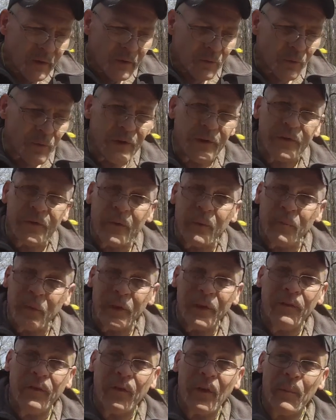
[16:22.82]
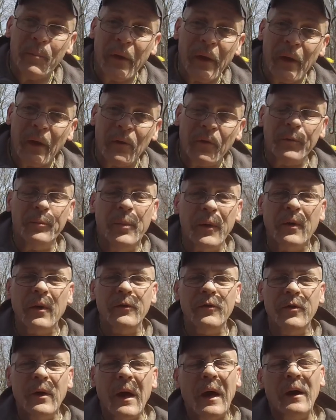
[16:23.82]
reasonably cheap handles,
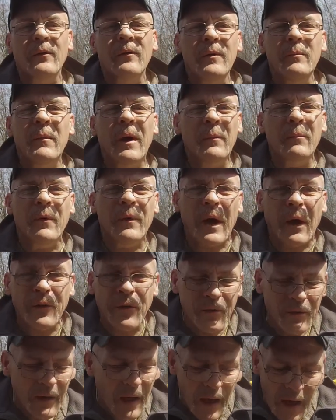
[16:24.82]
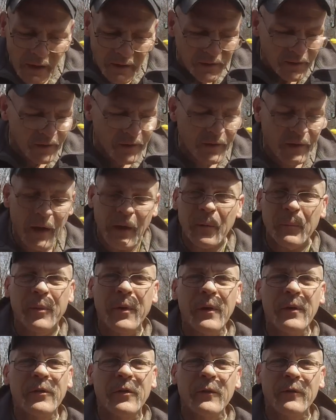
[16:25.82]
because you gotta remember now, you're not gonna get a
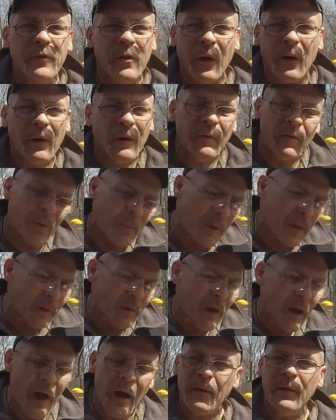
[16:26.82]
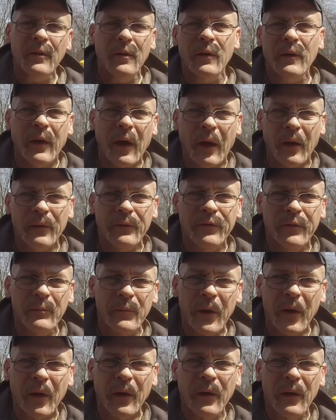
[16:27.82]
piece of junk no matter how you look at it from
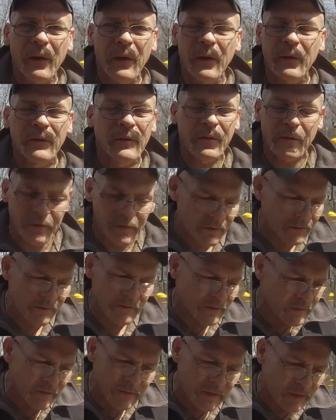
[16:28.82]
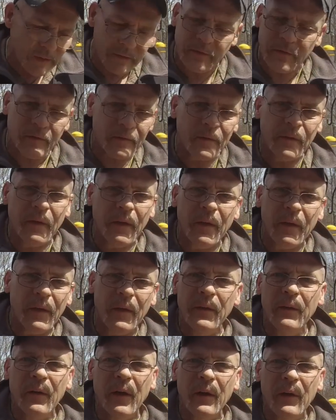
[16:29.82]
Nick. It's just,
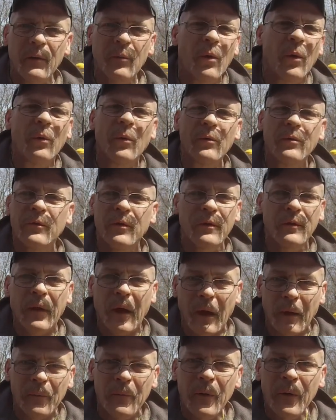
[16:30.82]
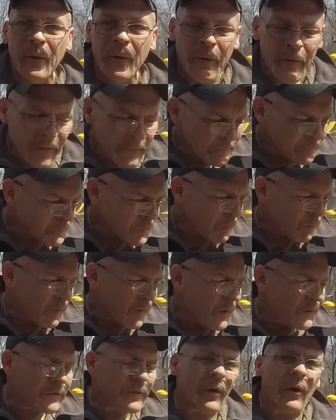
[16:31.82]
he won't do that.
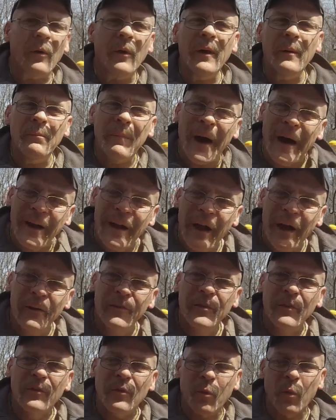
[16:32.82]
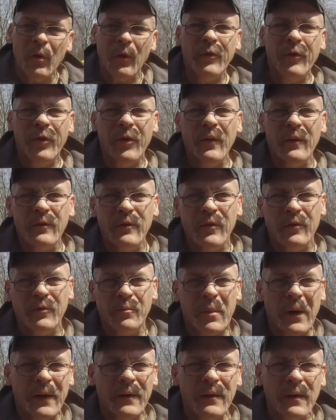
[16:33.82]
So in my eyes, it's worth to
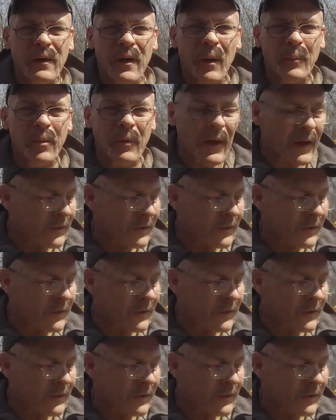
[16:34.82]
spend a couple